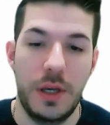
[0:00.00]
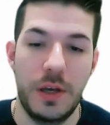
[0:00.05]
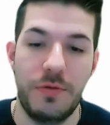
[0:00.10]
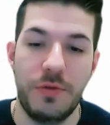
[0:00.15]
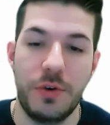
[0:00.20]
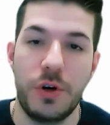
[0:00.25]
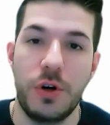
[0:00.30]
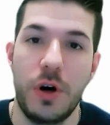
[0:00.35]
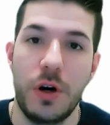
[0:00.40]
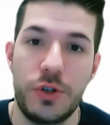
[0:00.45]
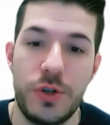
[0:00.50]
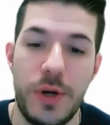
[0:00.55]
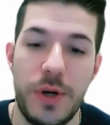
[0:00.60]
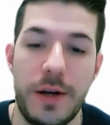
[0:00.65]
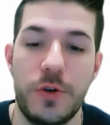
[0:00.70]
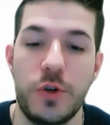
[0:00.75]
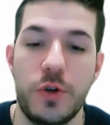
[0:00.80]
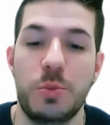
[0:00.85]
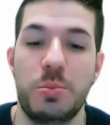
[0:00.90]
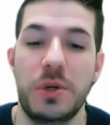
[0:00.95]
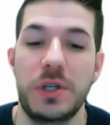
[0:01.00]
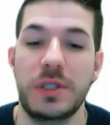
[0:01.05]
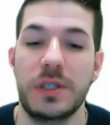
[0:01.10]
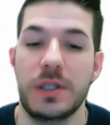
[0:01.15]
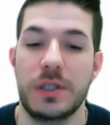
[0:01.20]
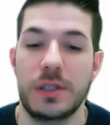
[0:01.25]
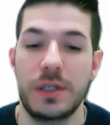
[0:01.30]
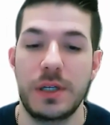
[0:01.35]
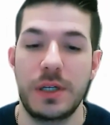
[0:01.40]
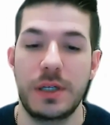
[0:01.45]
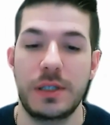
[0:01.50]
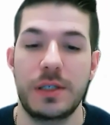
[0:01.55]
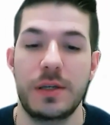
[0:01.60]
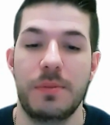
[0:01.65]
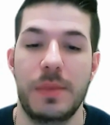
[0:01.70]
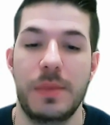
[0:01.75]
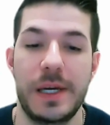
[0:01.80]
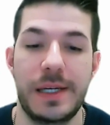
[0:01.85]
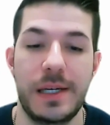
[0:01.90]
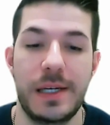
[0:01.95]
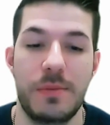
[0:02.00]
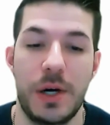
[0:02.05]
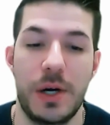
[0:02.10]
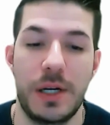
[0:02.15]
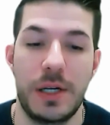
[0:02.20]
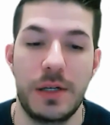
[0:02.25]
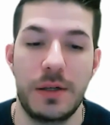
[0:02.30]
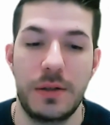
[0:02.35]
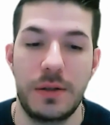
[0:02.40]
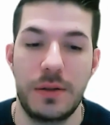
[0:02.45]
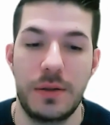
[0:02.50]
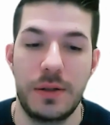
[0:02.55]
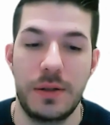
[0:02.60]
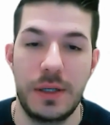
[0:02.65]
If a contractor's business isn't making money,